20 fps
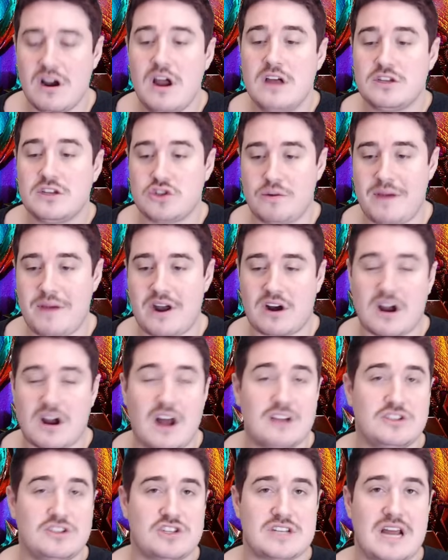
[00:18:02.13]
Soulbound Arcana
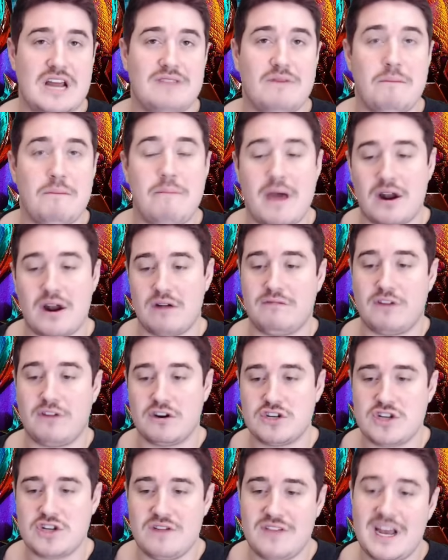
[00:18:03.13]
is just kind of a better
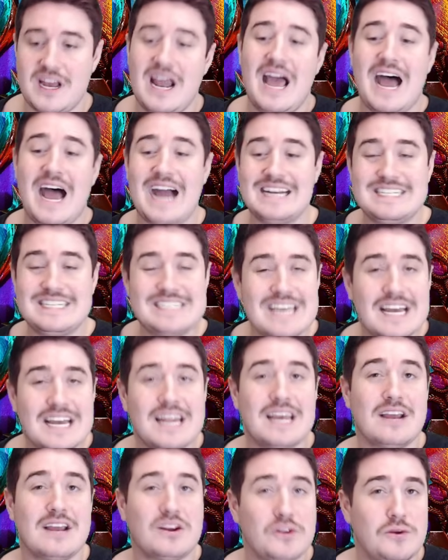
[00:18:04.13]
version of it. I did
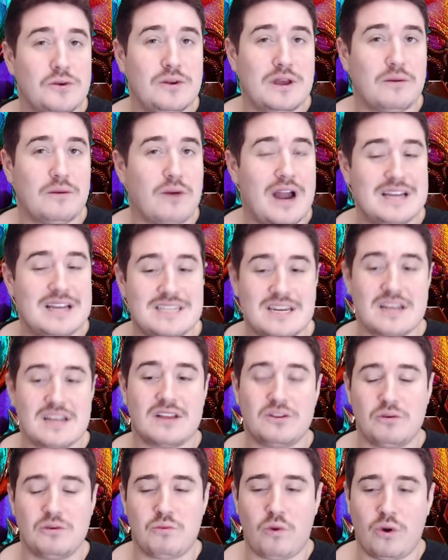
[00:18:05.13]
include it where I didn't
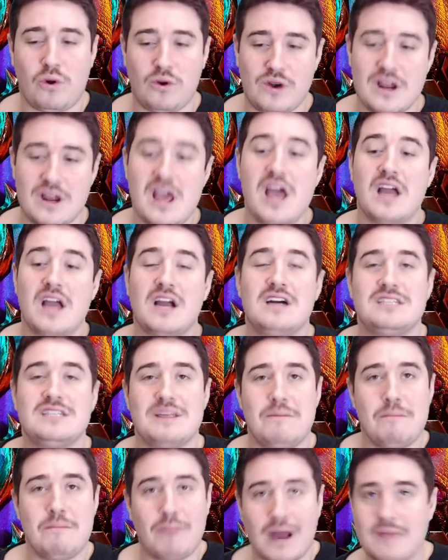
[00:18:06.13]
include Warlord because
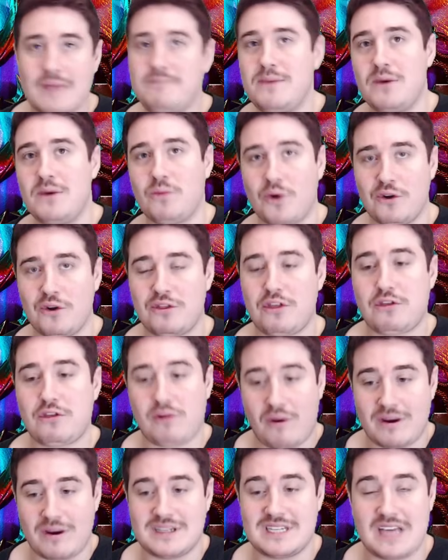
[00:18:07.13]
it might be worth
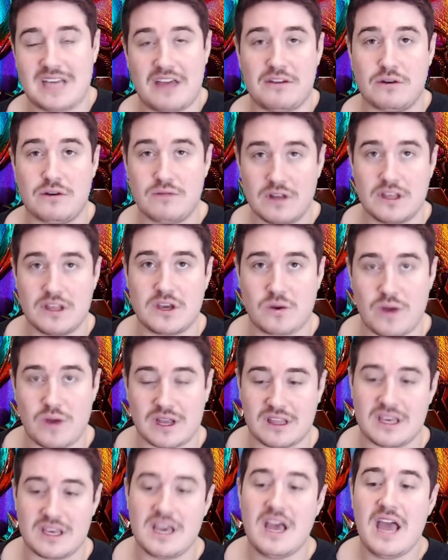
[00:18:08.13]
throwing together really
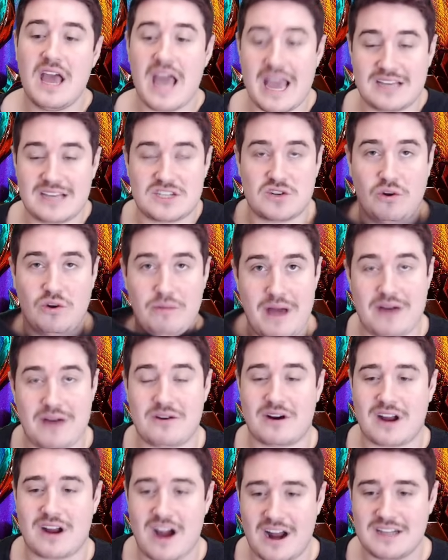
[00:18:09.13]
quickly a Soulbound
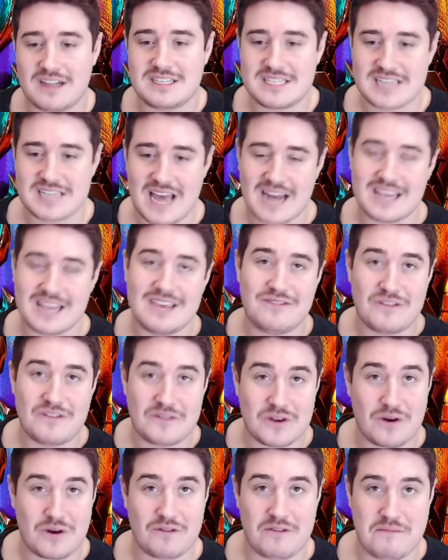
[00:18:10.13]
Arcana set, even if
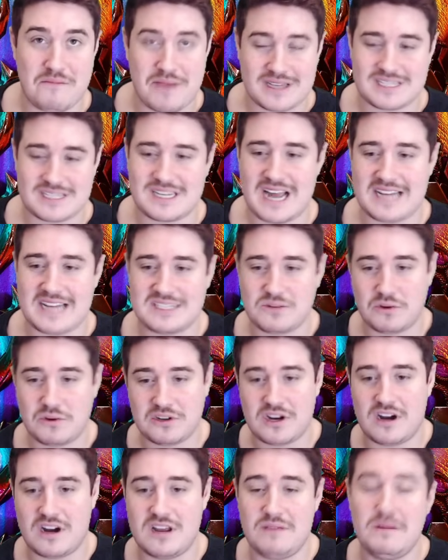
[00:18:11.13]
you don't have the best stats in the world
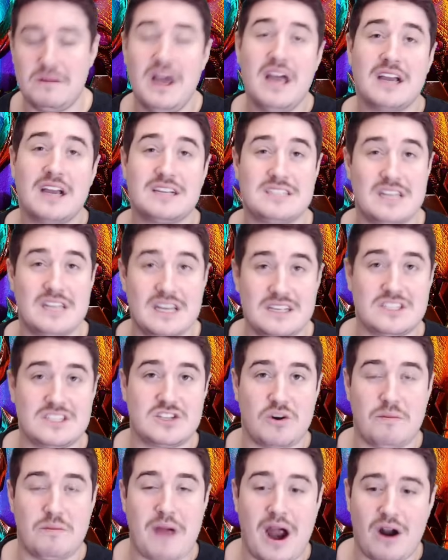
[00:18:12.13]
on him, because it is
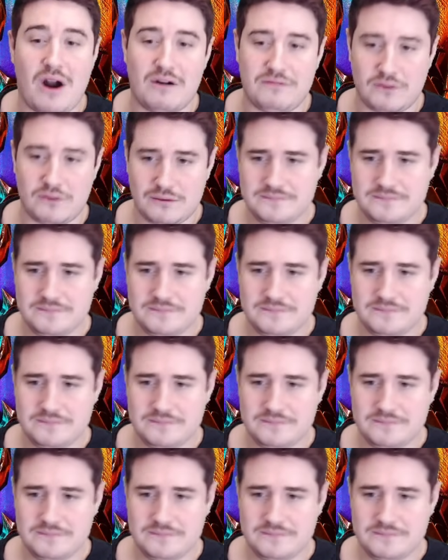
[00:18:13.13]
so powerful.